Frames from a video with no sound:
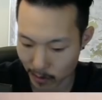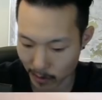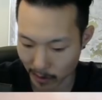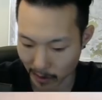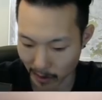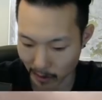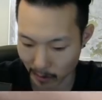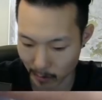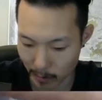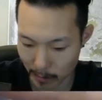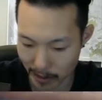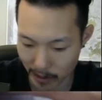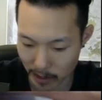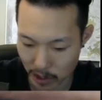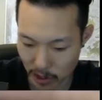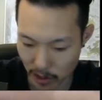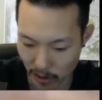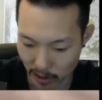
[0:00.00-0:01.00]
Okay, let me make
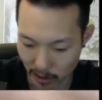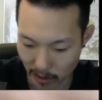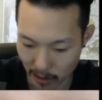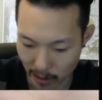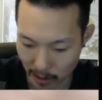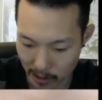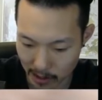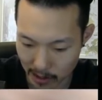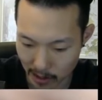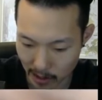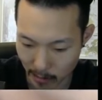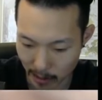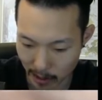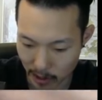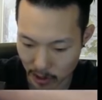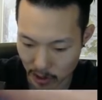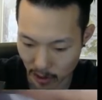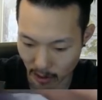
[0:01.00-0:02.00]
sure. I just need to
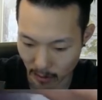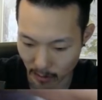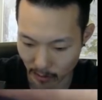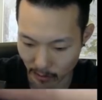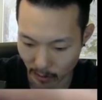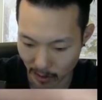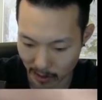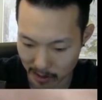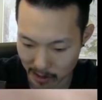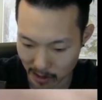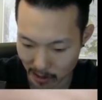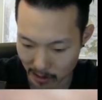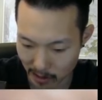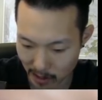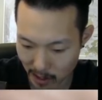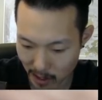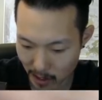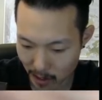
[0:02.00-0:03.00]
make sure before I start
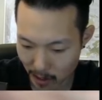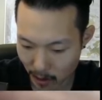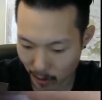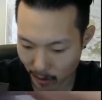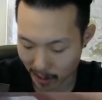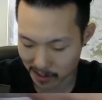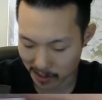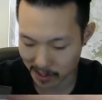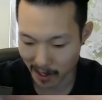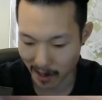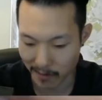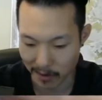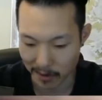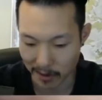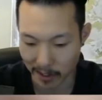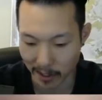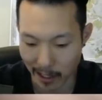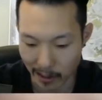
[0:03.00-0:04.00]
crossing
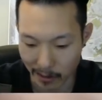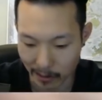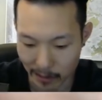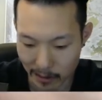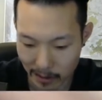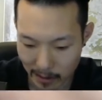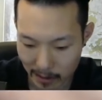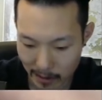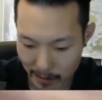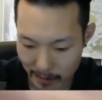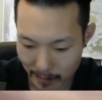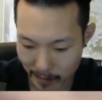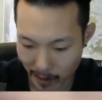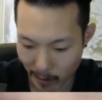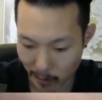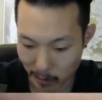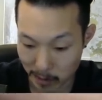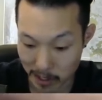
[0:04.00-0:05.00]
everything out.
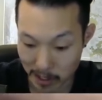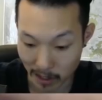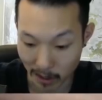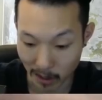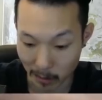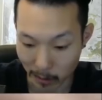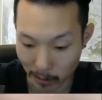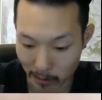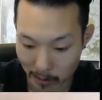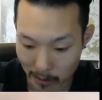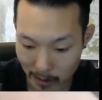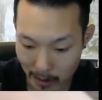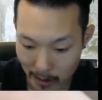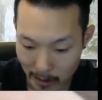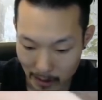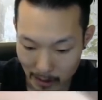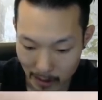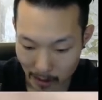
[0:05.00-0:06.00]
That would be terrible.
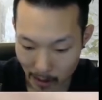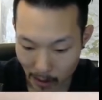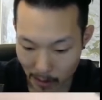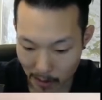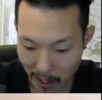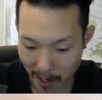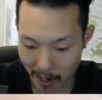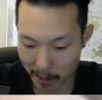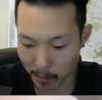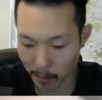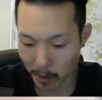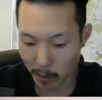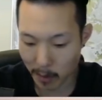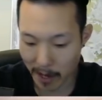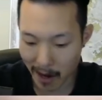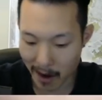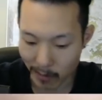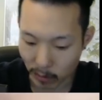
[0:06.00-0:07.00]
Okay, what do
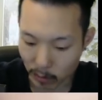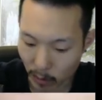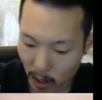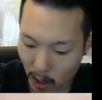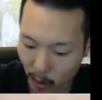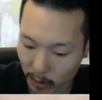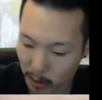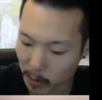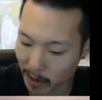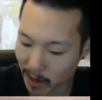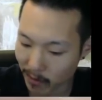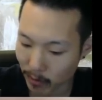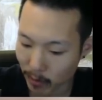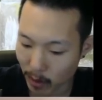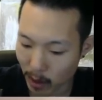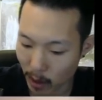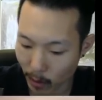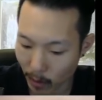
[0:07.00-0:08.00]
we have? Row. Do we
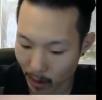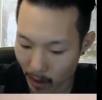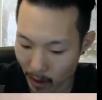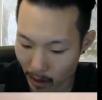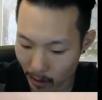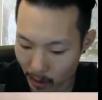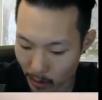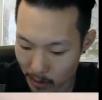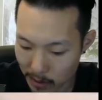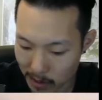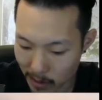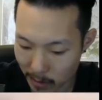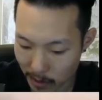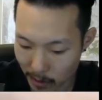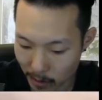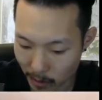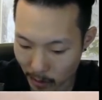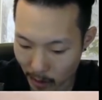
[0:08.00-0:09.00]
have row? R O
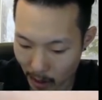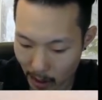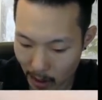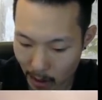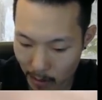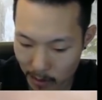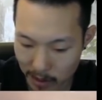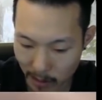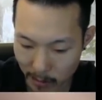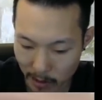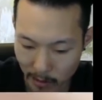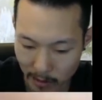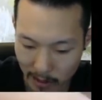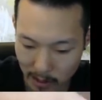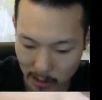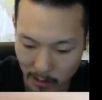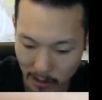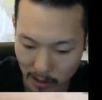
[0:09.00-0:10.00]
W. R O W.
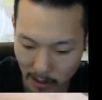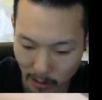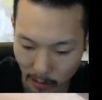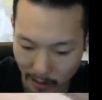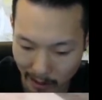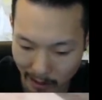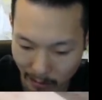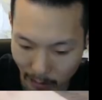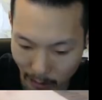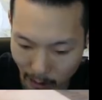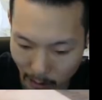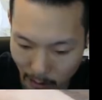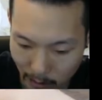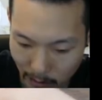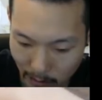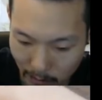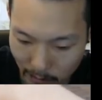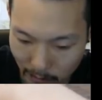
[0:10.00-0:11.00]
Yes, we do. We have row.